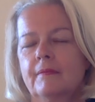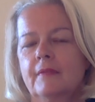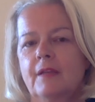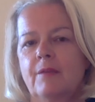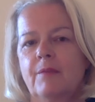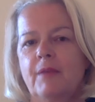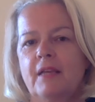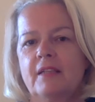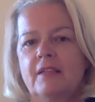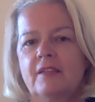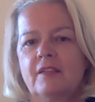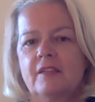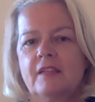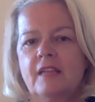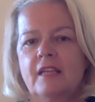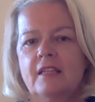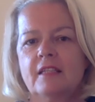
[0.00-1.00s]
Come back to the
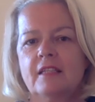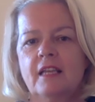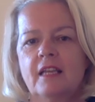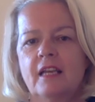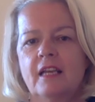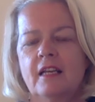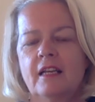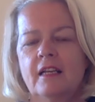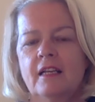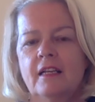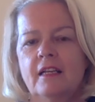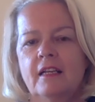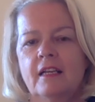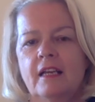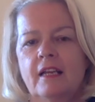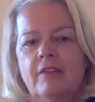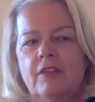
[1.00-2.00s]
center,
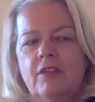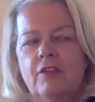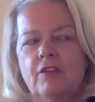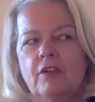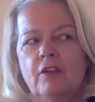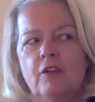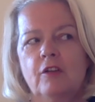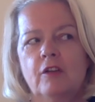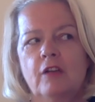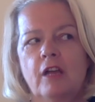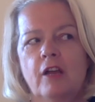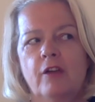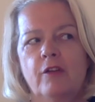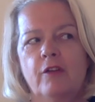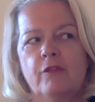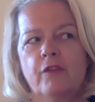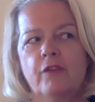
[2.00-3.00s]
and then you're going to look
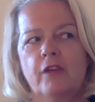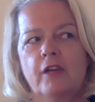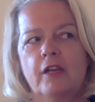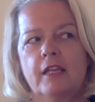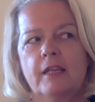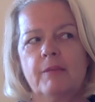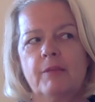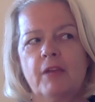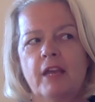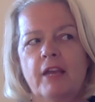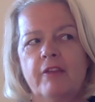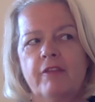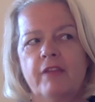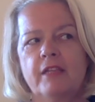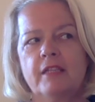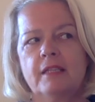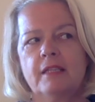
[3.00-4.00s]
over, keep your head
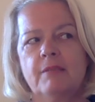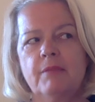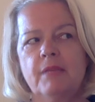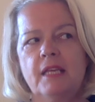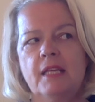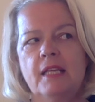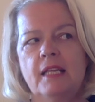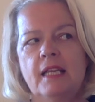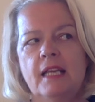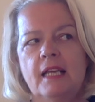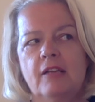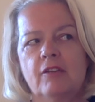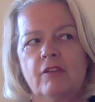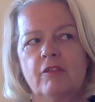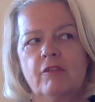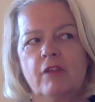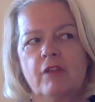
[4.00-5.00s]
facing me, and
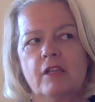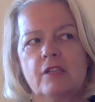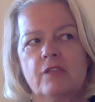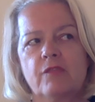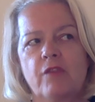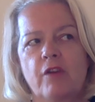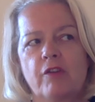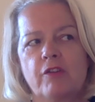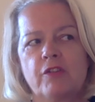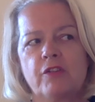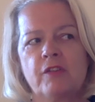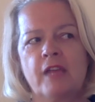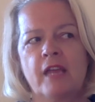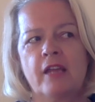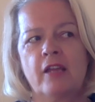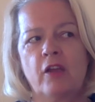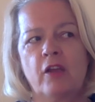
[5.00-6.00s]
look as far as you
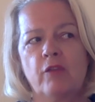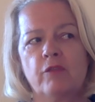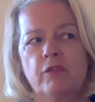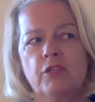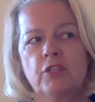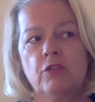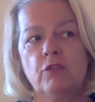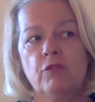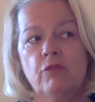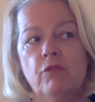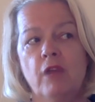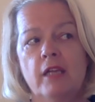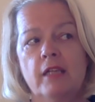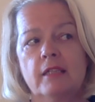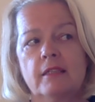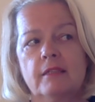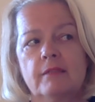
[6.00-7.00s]
can over to your
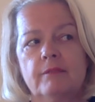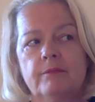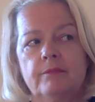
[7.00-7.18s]
right.